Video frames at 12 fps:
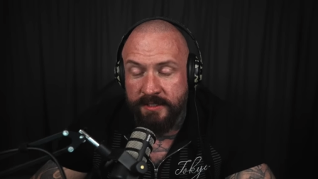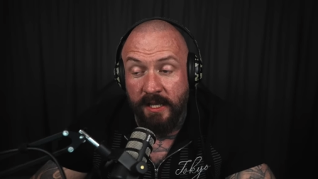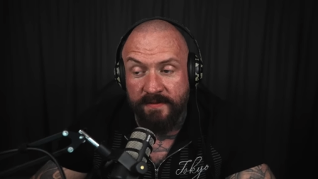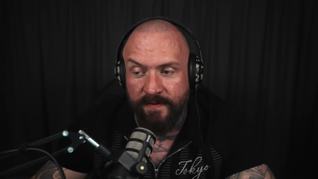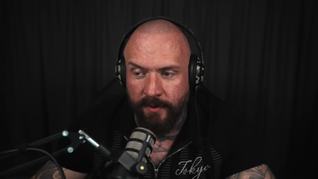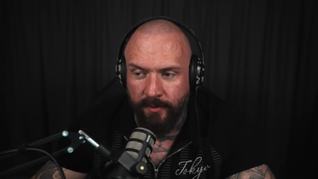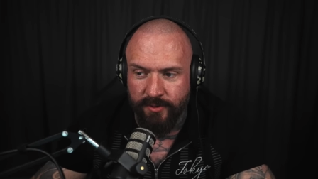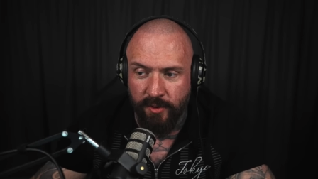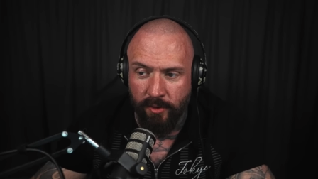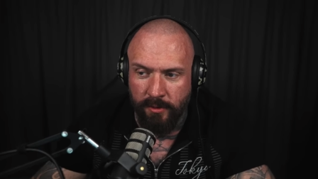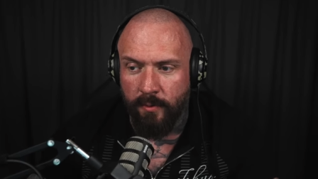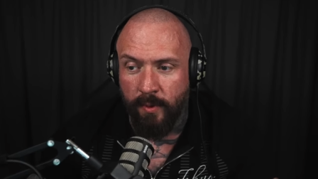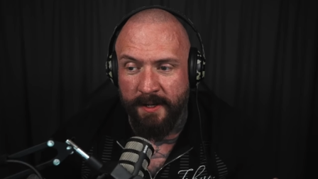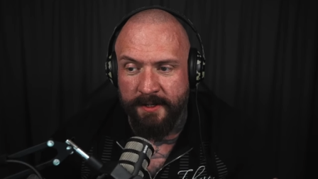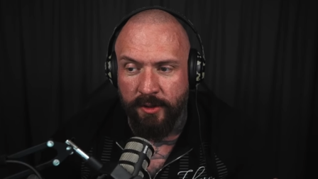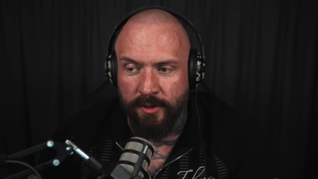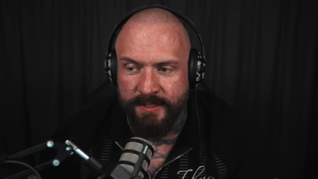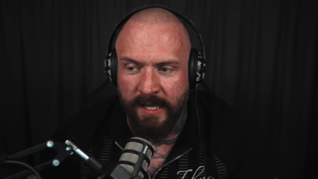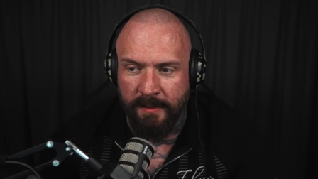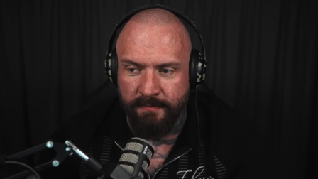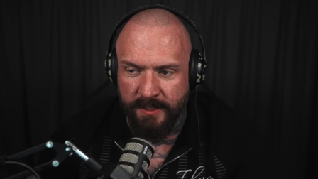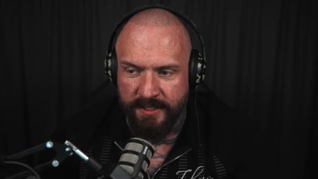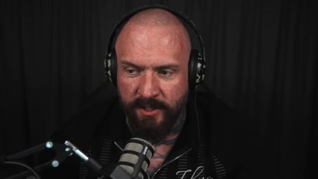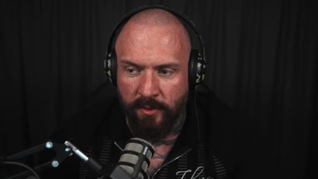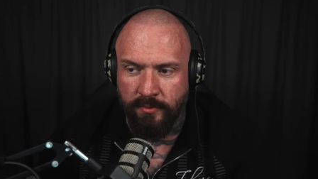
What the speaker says: next video is called Why Do Girls Hate Me So